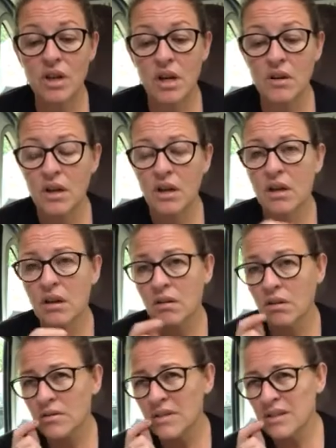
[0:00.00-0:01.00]
go,
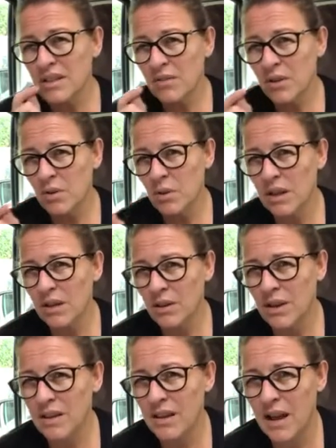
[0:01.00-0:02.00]
well, just have a quick
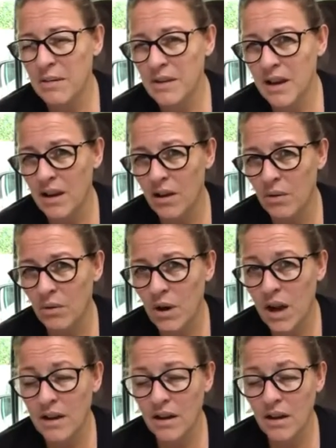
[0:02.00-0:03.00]
look at that now,
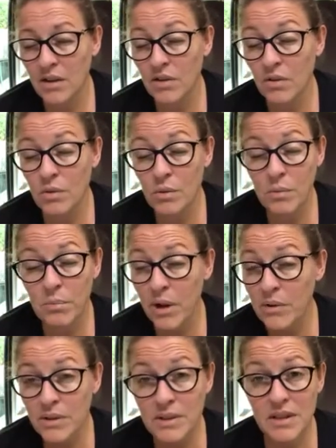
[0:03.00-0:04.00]
and you'll blow
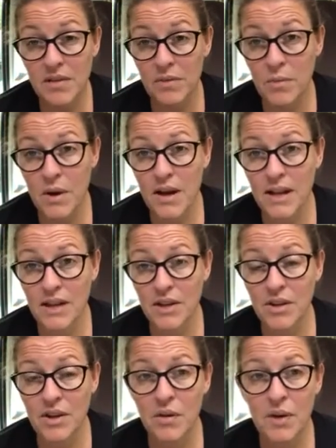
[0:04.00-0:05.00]
yourself away.
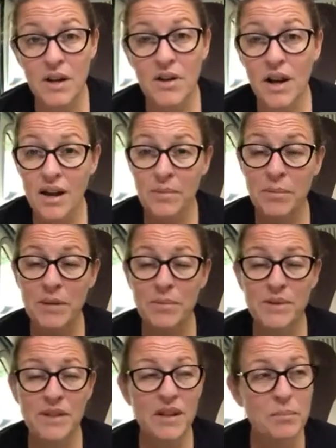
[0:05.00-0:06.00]
You know, I look at other
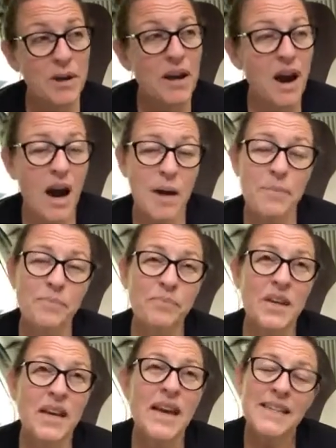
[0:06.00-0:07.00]
people's and
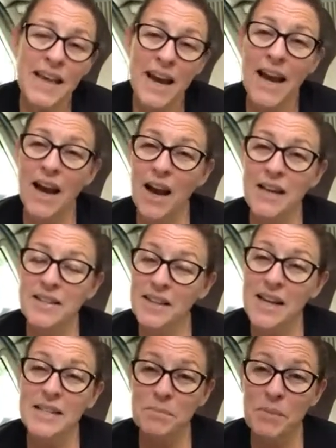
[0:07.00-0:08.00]
so
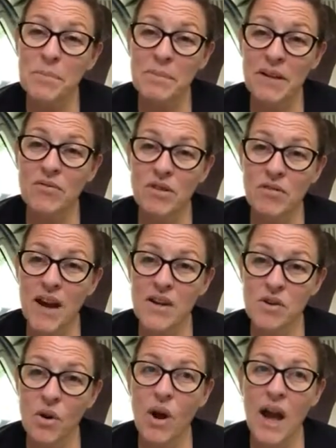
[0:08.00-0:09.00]
that's my big regret,
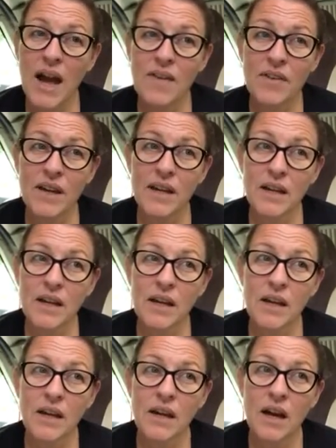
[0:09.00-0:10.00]
not having